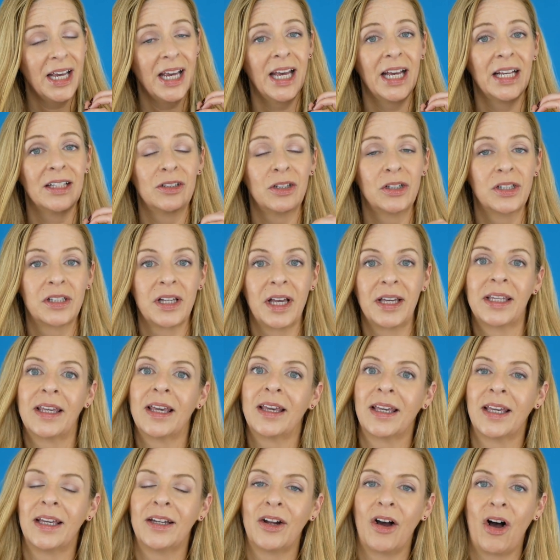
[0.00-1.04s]
it looks like
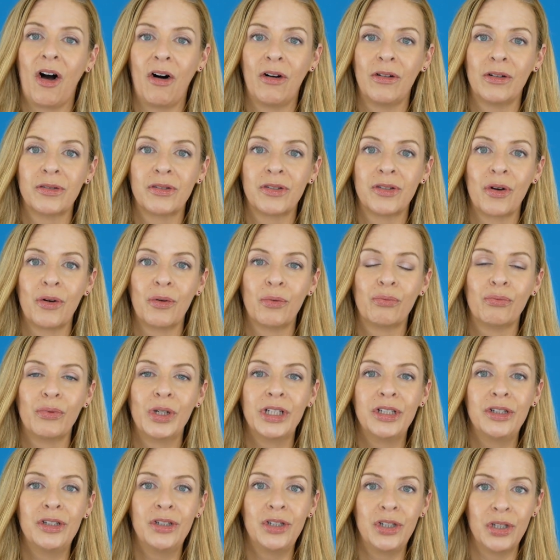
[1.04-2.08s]
it can also
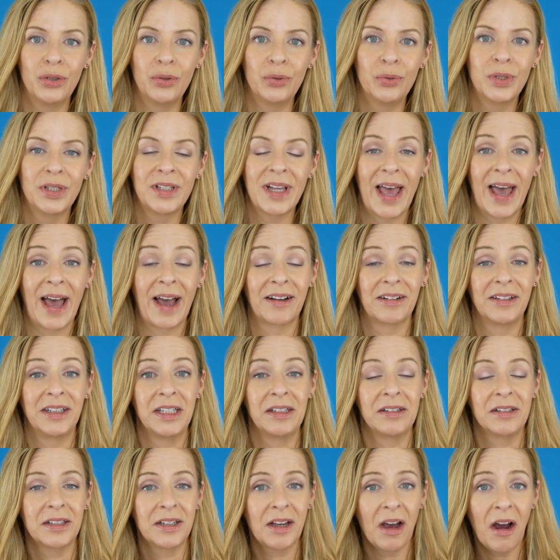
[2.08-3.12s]
reduce
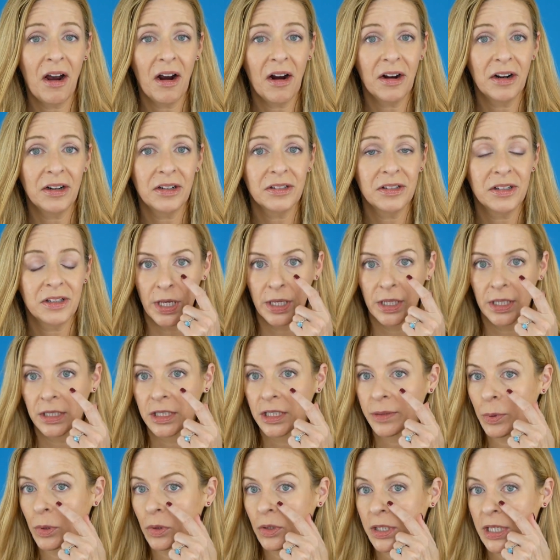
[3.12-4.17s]
acne scars. It is
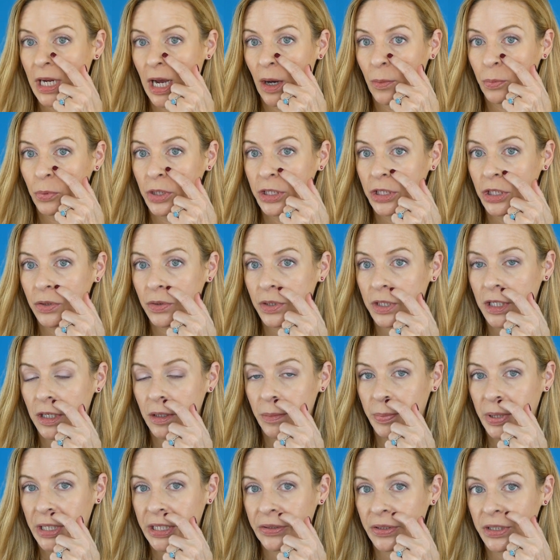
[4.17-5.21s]
supposed to help reduce the
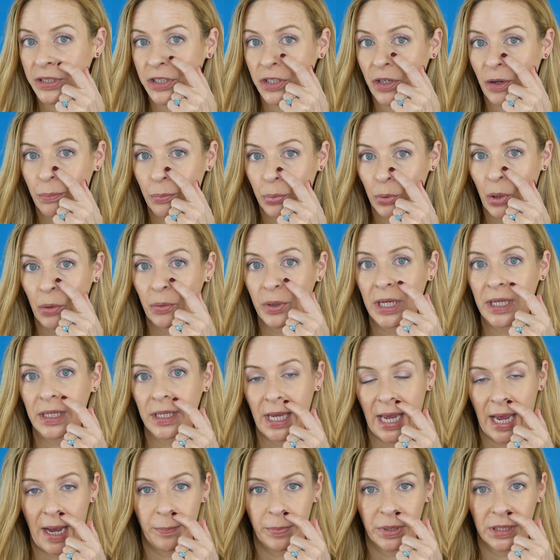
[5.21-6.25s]
appearance of broken
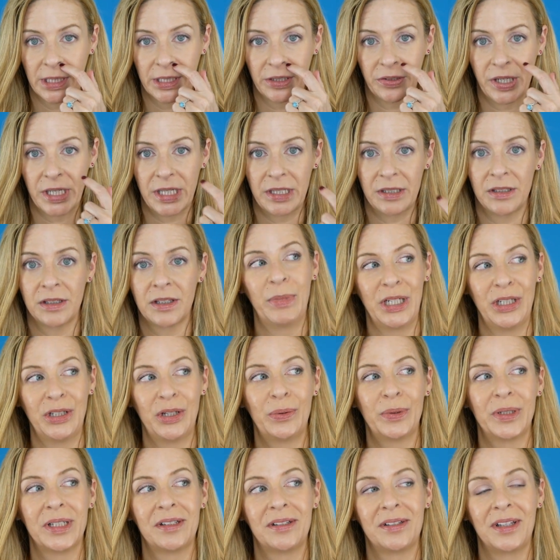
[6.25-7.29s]
capillaries. I've been
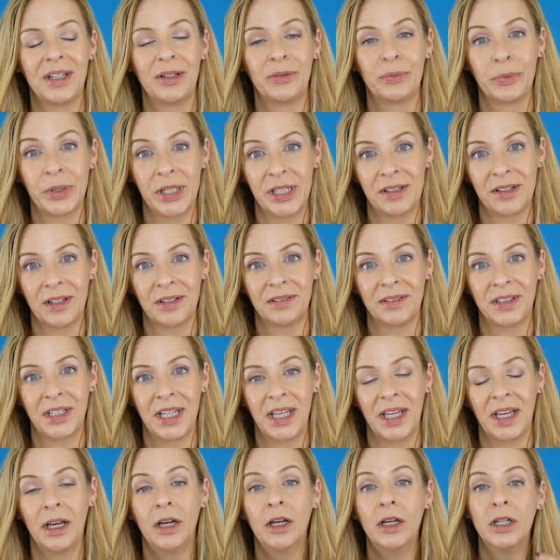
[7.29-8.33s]
noticing
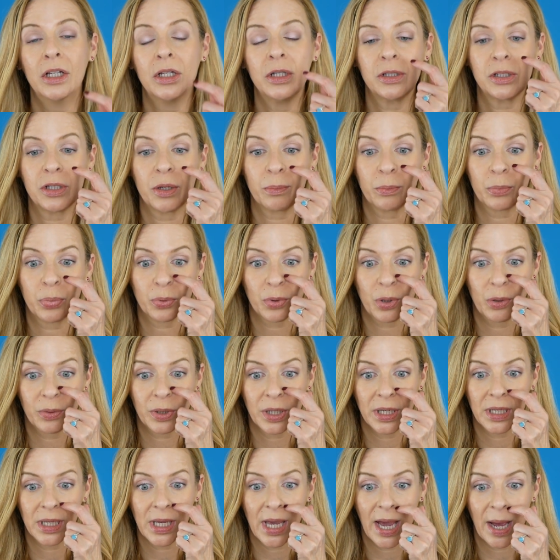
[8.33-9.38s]
recently some
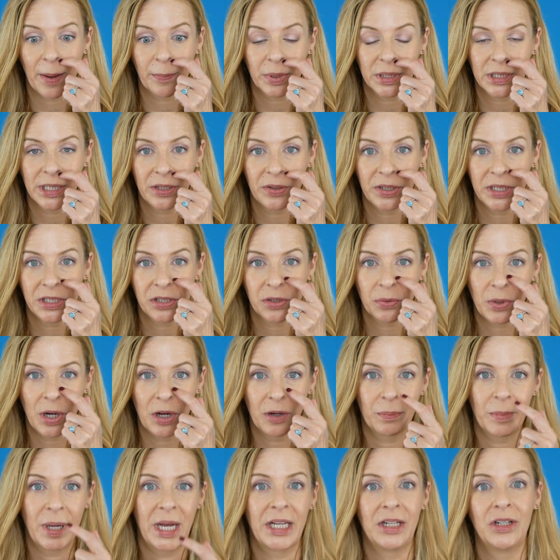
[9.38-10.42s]
broken capillaries
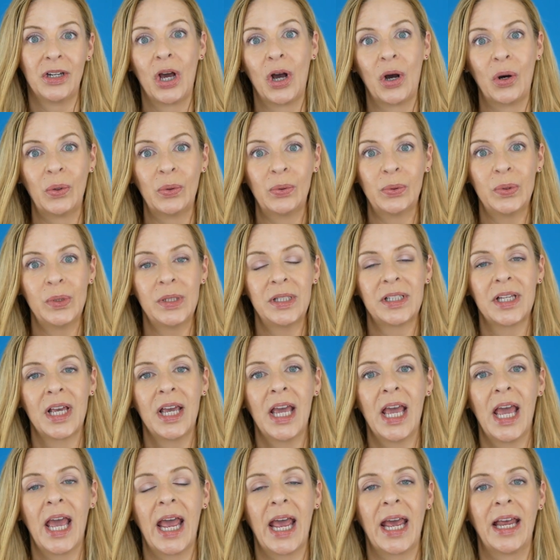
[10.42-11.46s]
around my nose,
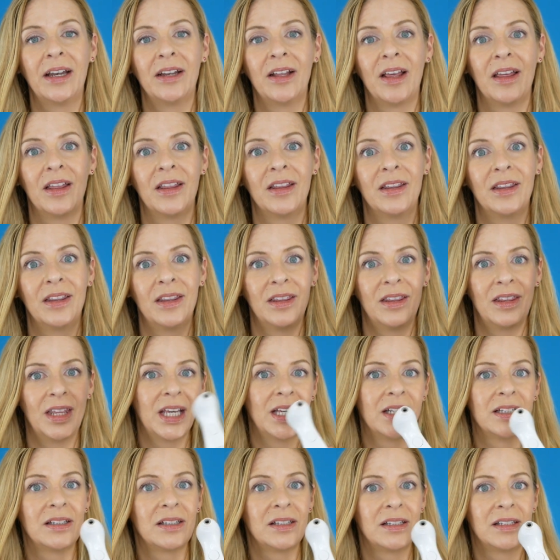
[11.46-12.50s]
and
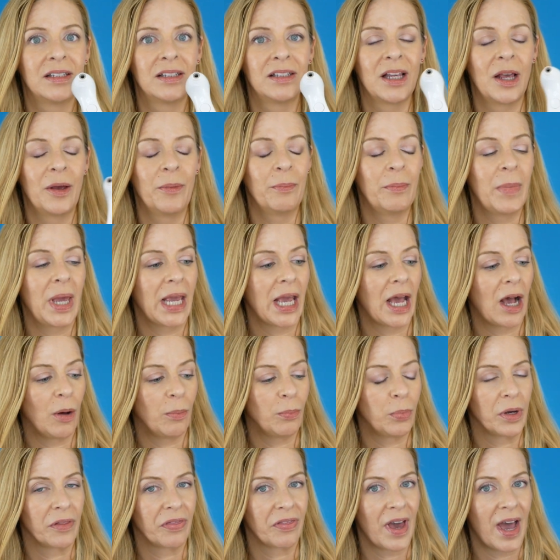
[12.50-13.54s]
this may
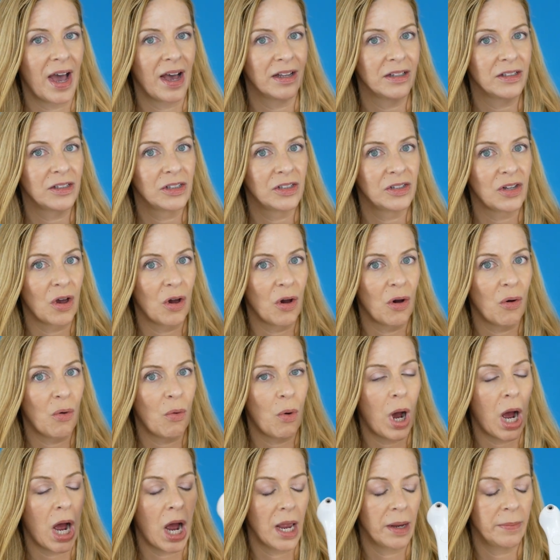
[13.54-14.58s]
help with that.
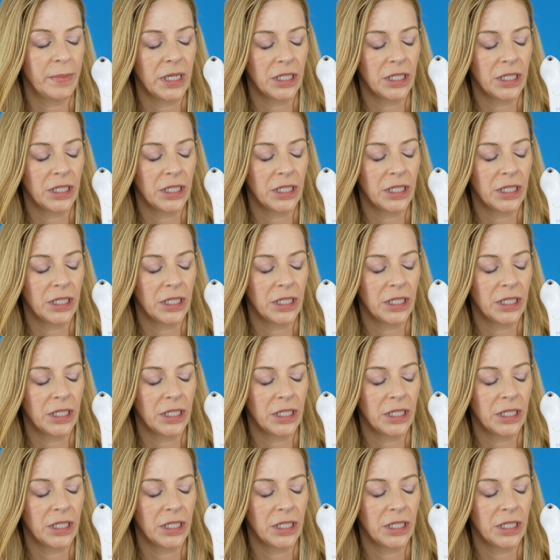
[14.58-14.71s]
So I'm